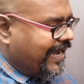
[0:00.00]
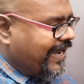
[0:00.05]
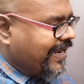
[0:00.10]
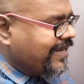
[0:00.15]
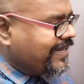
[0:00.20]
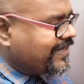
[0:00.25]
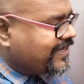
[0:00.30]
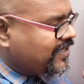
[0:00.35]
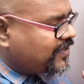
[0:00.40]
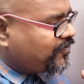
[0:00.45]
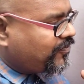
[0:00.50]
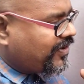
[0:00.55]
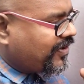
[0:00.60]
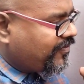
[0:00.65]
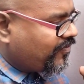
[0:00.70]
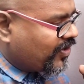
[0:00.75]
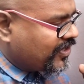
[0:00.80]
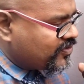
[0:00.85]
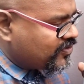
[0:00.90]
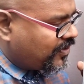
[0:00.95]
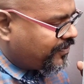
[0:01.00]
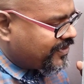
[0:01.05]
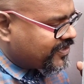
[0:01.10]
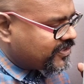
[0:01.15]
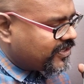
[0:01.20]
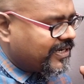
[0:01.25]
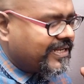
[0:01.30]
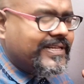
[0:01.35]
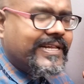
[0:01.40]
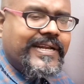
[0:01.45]
And this, once you are
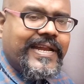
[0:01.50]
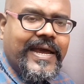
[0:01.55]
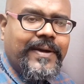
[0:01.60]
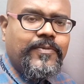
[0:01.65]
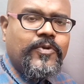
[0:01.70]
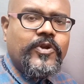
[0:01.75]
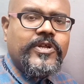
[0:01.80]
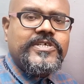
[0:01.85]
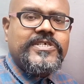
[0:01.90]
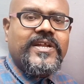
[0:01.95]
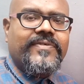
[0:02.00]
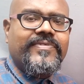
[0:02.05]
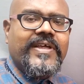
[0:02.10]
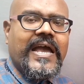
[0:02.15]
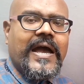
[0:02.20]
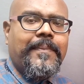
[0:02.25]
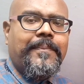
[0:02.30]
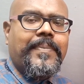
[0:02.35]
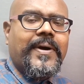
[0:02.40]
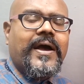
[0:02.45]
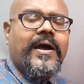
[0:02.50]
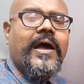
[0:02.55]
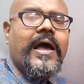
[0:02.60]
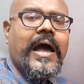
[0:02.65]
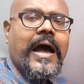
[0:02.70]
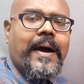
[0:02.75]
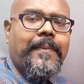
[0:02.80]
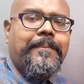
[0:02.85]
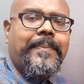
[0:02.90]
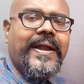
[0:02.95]
measuring the time duration of the
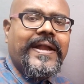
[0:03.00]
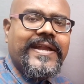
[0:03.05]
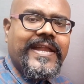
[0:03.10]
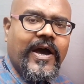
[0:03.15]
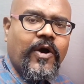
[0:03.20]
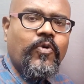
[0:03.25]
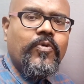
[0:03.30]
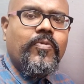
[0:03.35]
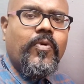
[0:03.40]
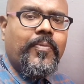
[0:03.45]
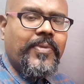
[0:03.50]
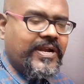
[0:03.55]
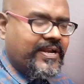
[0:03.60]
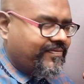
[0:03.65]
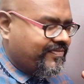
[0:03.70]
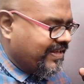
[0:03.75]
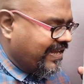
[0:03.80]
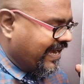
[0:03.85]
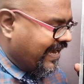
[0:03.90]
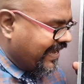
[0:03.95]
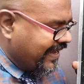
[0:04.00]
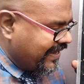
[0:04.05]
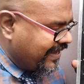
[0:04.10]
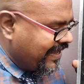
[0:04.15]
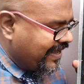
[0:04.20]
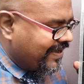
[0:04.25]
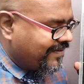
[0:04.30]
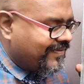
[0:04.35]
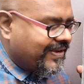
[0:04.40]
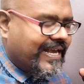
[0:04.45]
up and down movement of the eye,